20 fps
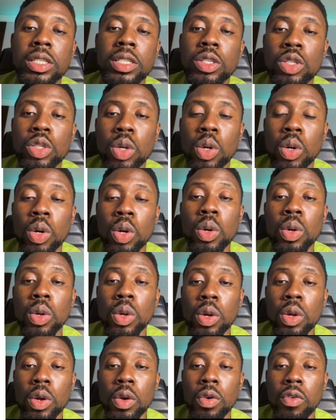So
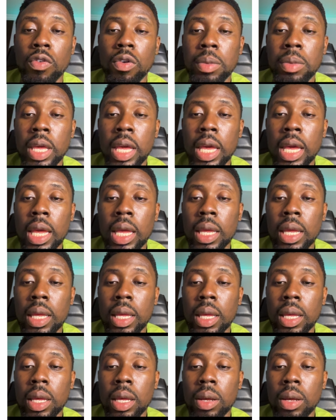from here,
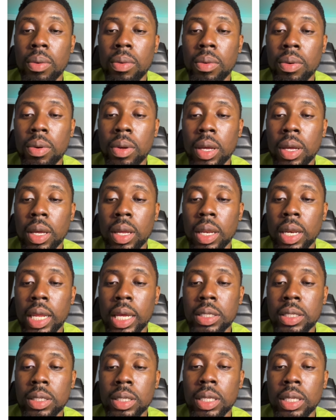connect
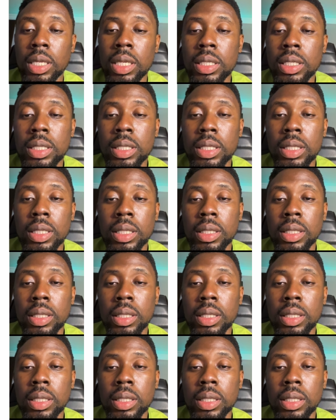to this.